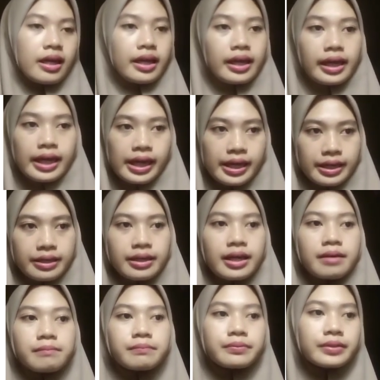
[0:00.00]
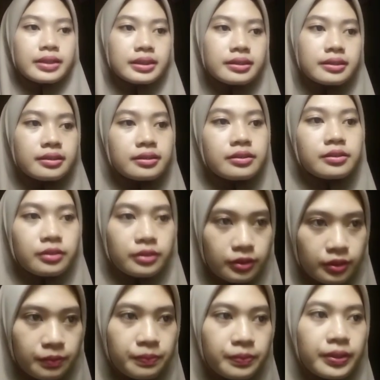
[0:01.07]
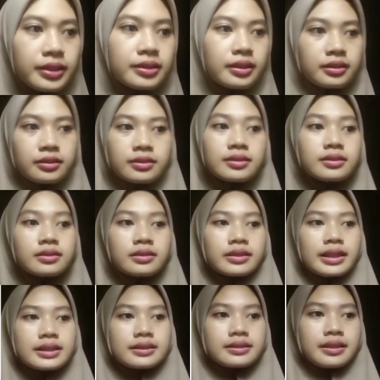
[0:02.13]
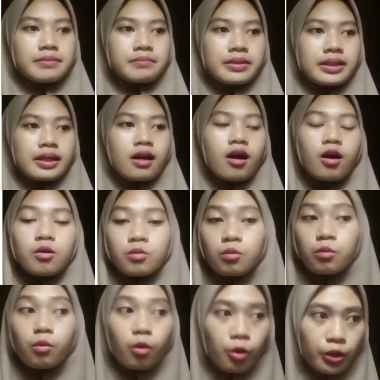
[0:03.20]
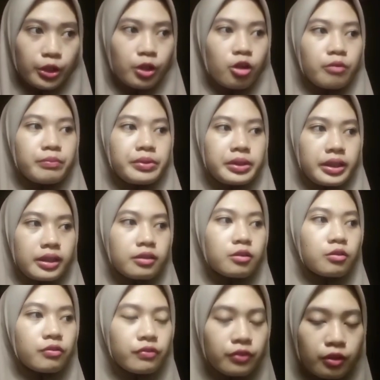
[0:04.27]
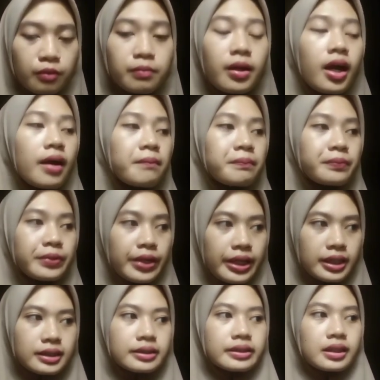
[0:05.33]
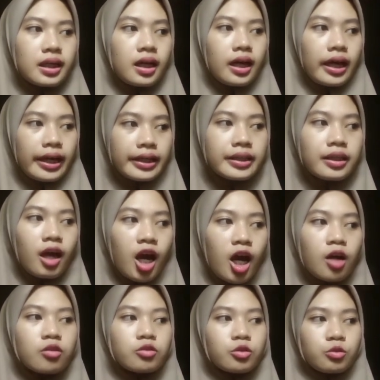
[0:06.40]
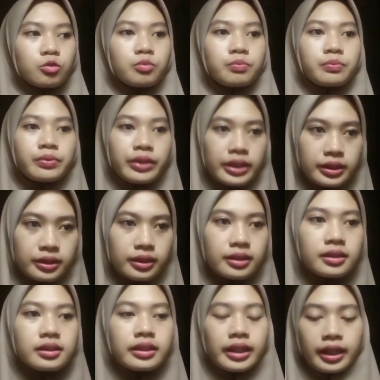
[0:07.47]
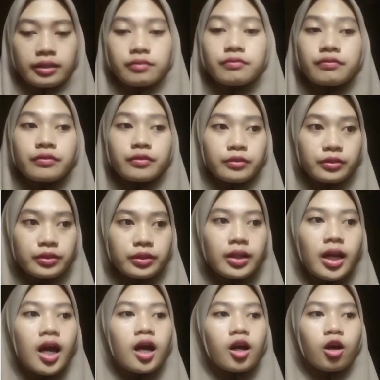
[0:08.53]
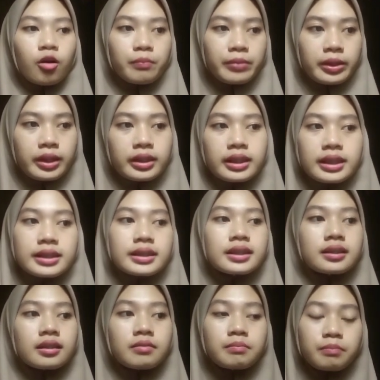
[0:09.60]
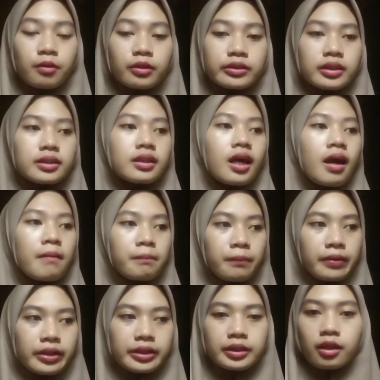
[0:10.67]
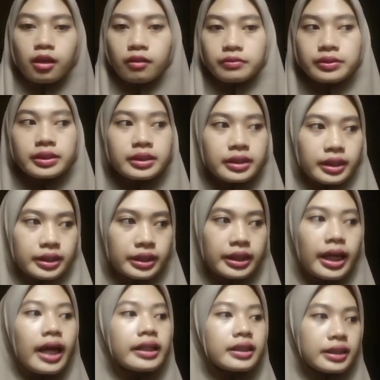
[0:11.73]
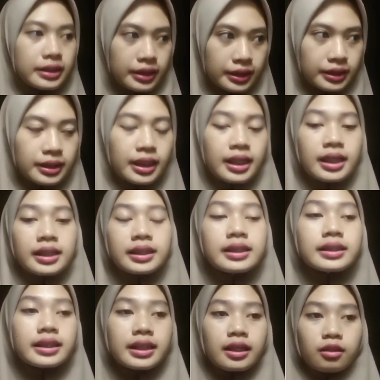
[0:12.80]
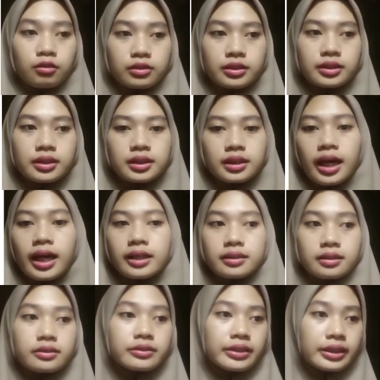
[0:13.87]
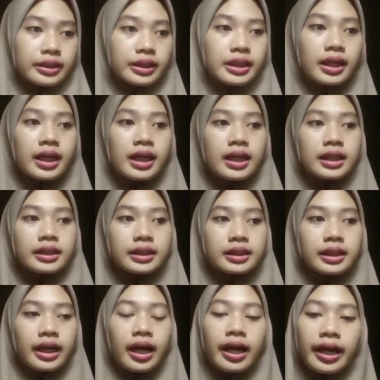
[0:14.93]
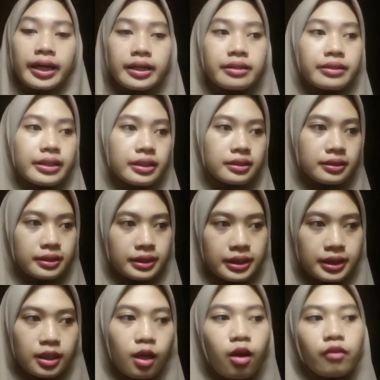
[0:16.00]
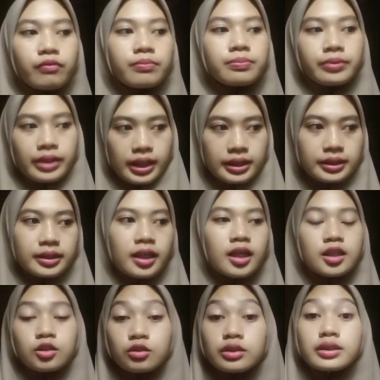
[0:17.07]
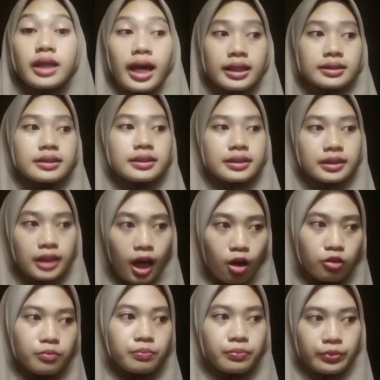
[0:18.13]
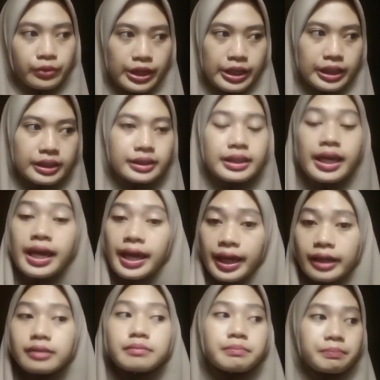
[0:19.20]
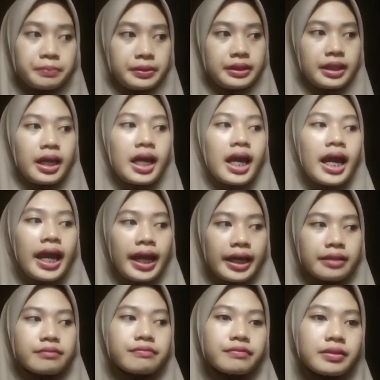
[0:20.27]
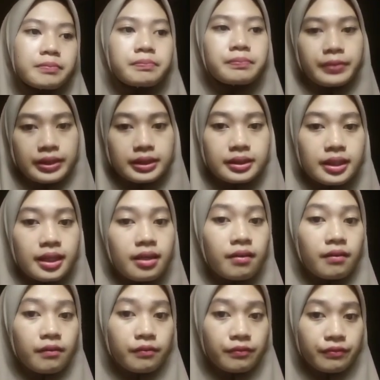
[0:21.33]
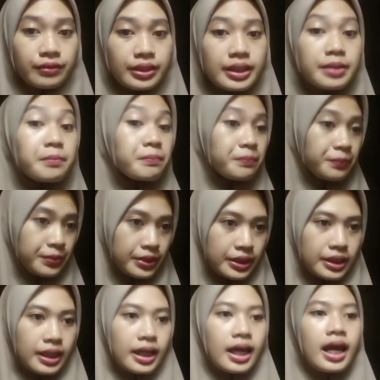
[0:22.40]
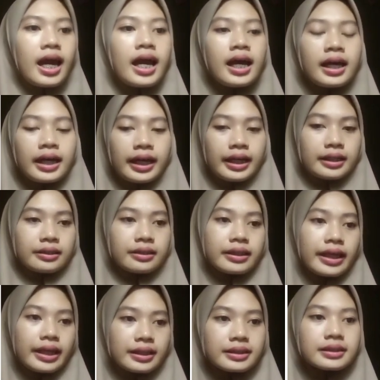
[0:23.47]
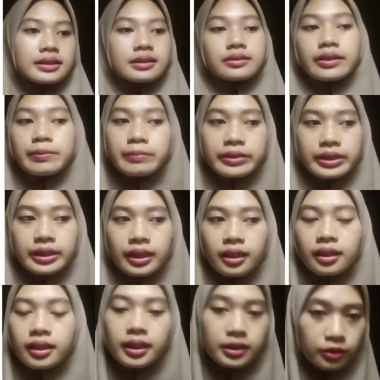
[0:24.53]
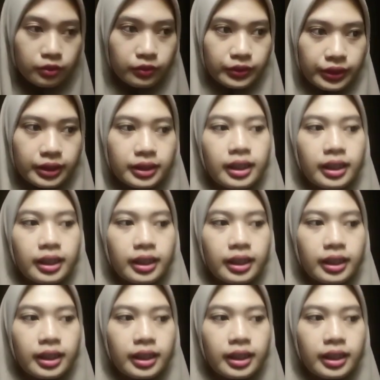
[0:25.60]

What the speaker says: A. Phrase structure. Phrasal structure explaining how words combine to form phrase and how two phrases can further combine is an important part of syntactic analysis. This includes understanding the hierarchy of phrase, such as noun phrase and verb phrase And next, grammatical categories.